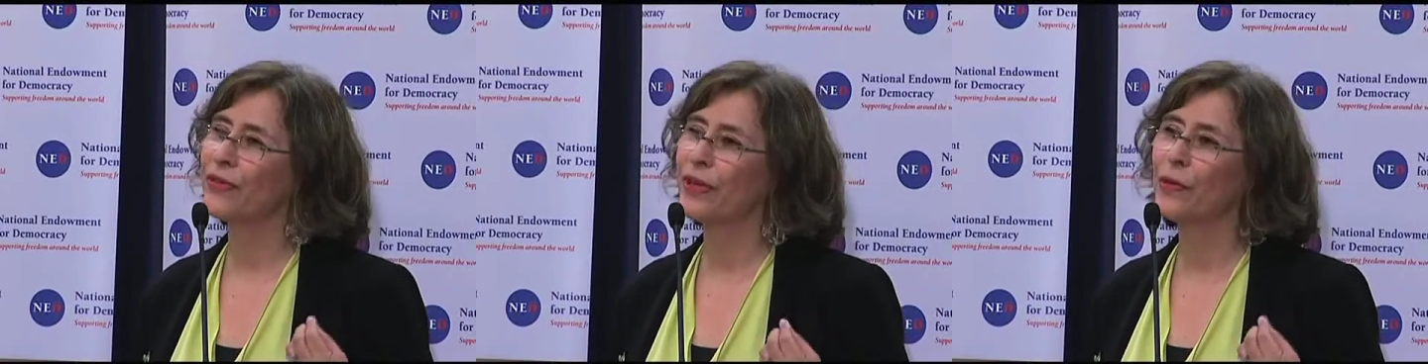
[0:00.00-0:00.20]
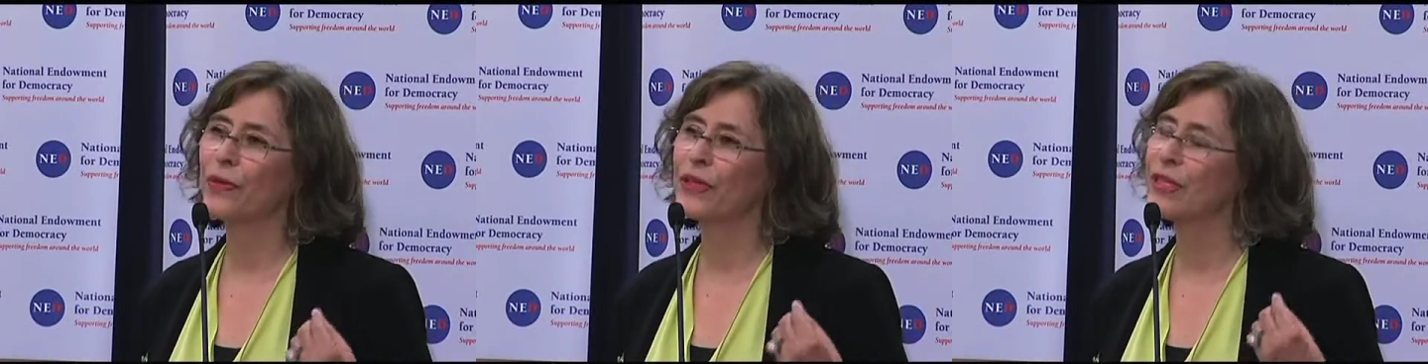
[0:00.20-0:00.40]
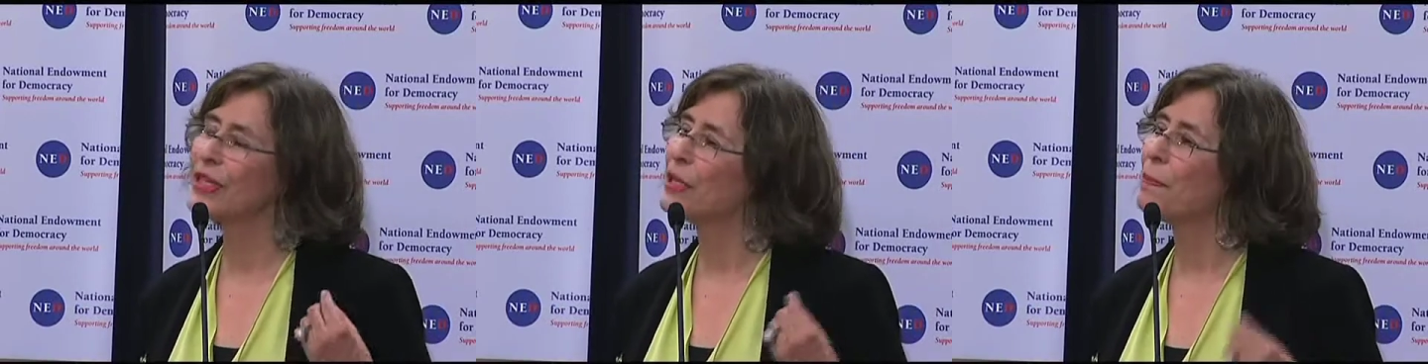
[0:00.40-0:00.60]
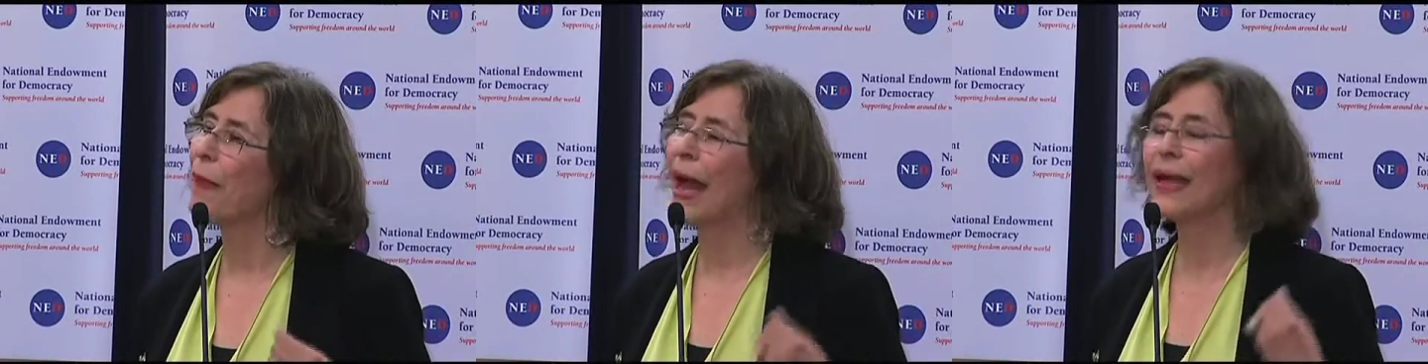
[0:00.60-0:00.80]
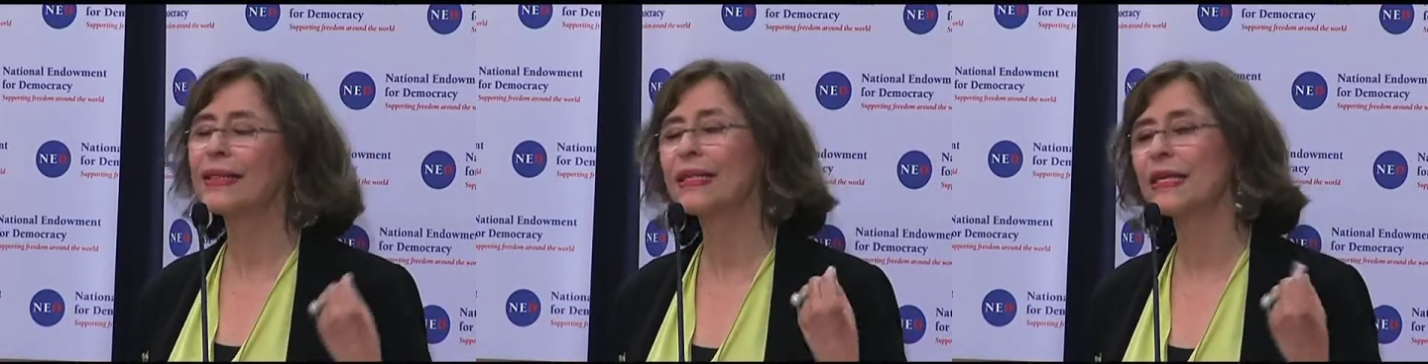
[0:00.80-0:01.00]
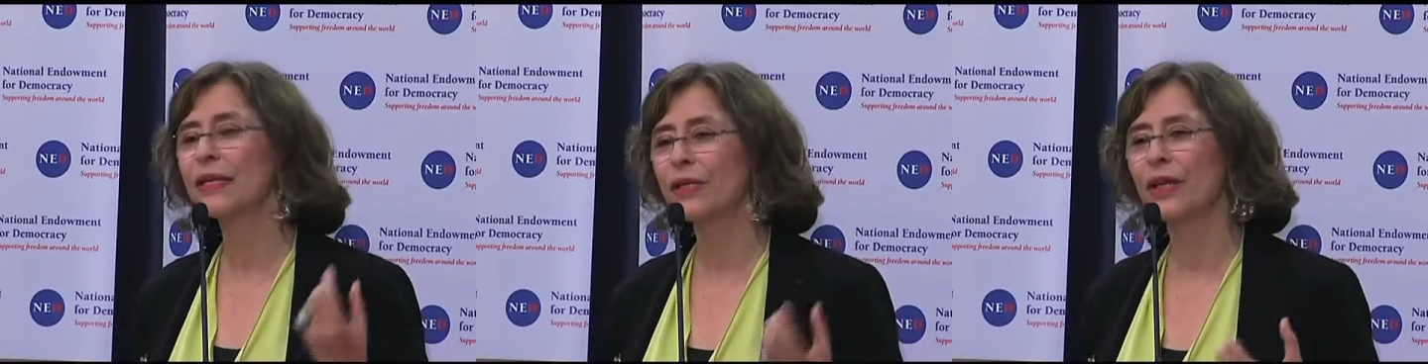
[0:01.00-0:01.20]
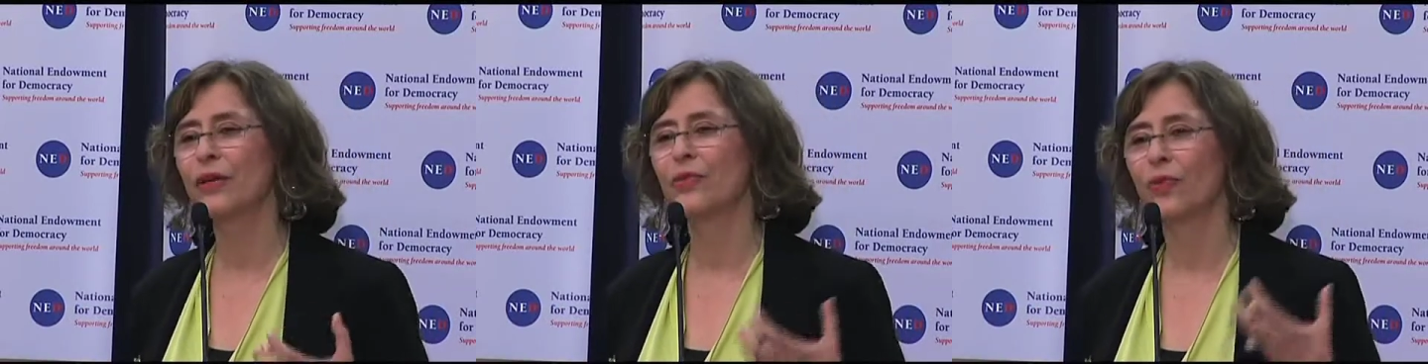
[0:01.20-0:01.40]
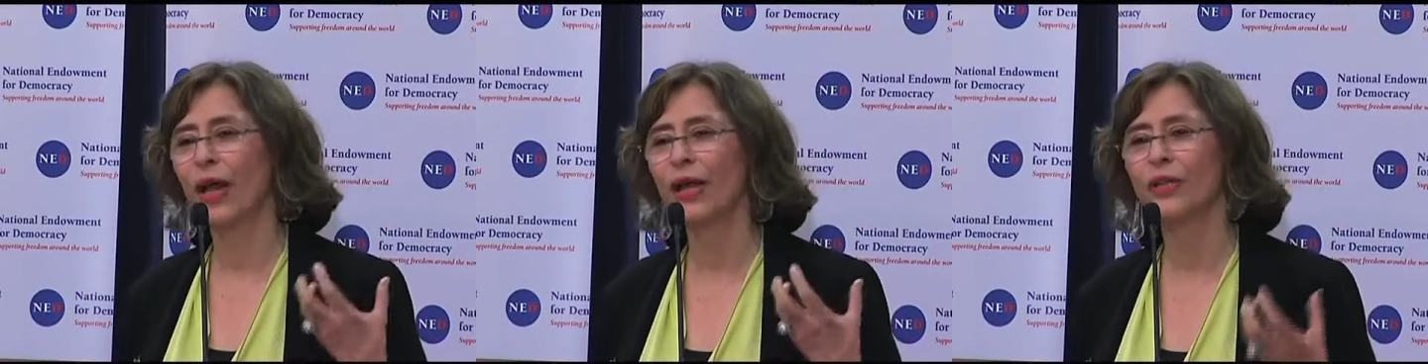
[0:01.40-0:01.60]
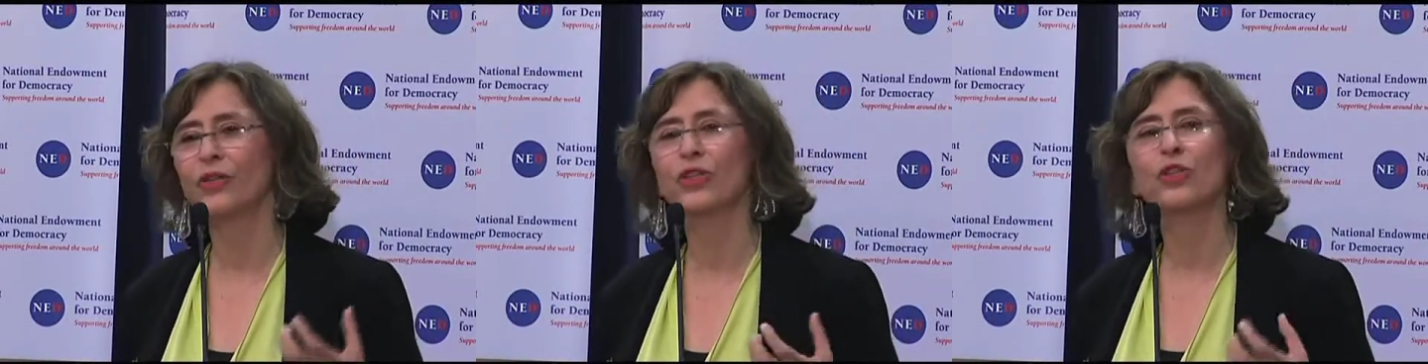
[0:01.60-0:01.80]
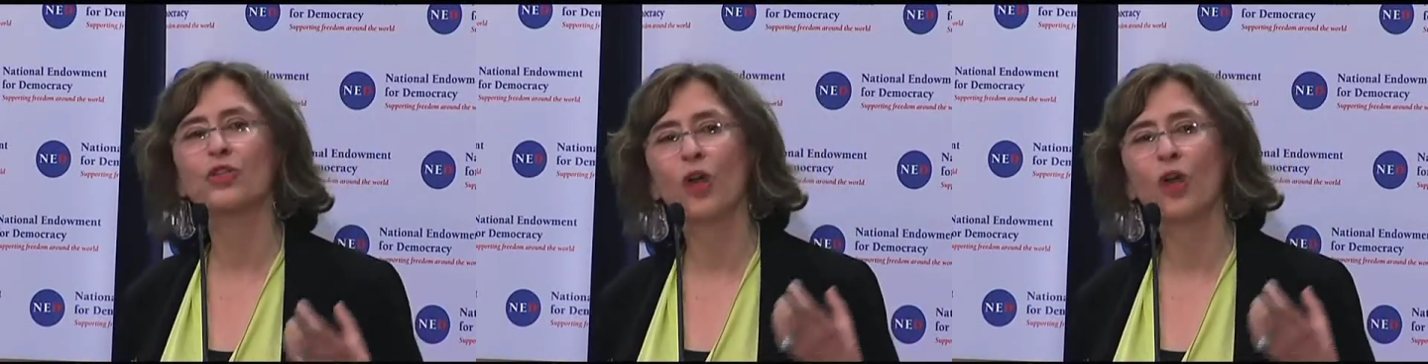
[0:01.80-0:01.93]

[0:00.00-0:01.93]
they were demanding their rights,